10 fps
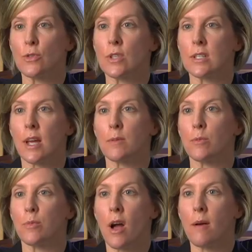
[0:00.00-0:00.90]
those are the types
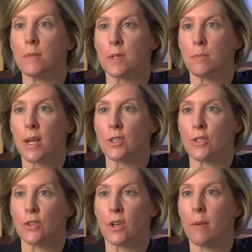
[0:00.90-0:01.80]
of problems that
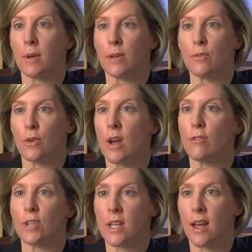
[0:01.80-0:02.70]
patients are coming in for
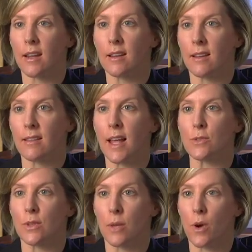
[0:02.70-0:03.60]
every day, and
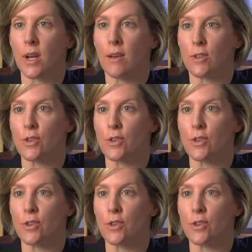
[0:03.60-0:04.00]
that's what they want to have